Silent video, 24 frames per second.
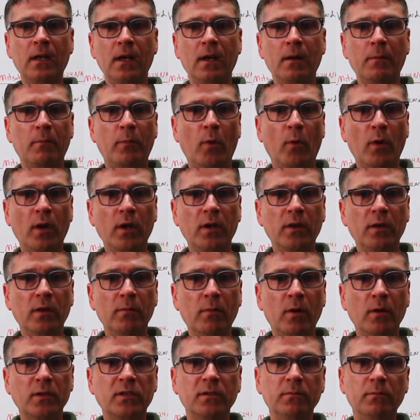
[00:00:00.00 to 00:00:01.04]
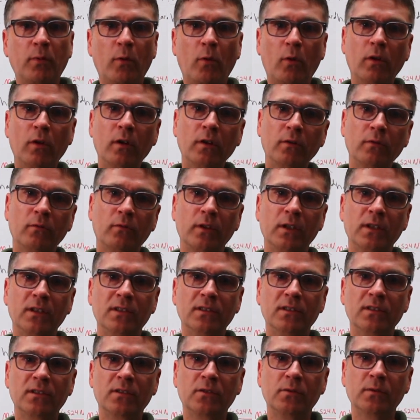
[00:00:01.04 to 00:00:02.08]
But one of the most important
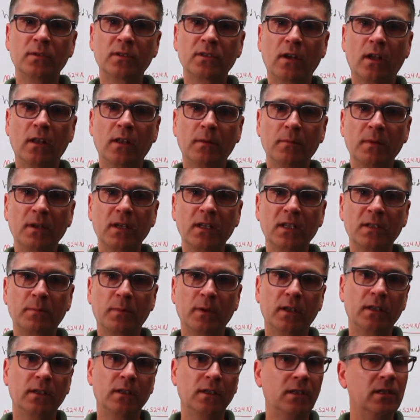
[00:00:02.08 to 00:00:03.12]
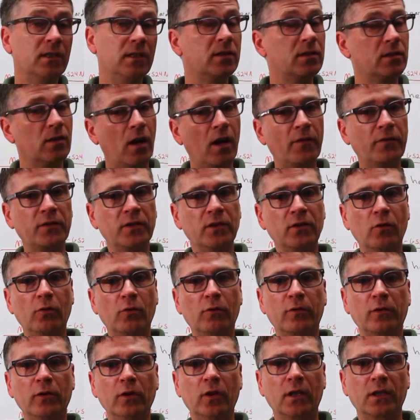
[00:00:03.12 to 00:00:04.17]
reasons to install a mini split is often
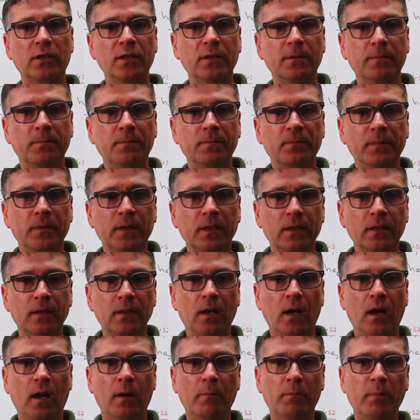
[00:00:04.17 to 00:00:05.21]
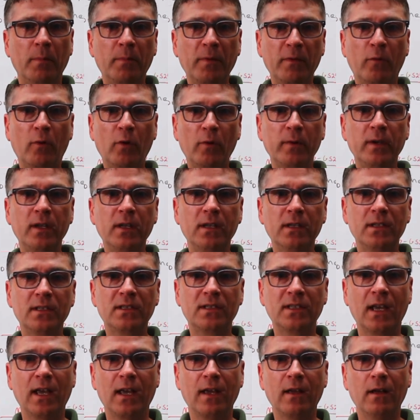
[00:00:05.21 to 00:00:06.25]
overlooked. But before we
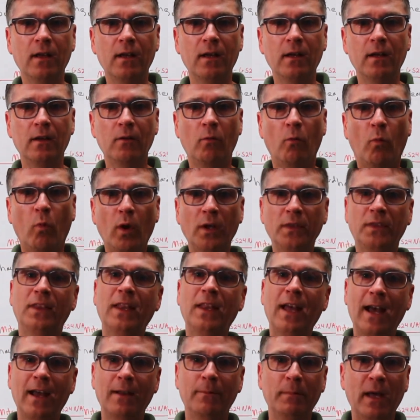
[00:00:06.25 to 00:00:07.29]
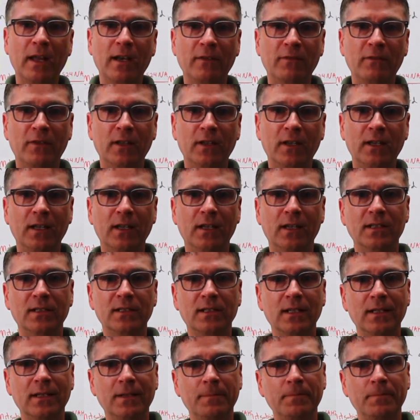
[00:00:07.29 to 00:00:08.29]
say what that benefit is,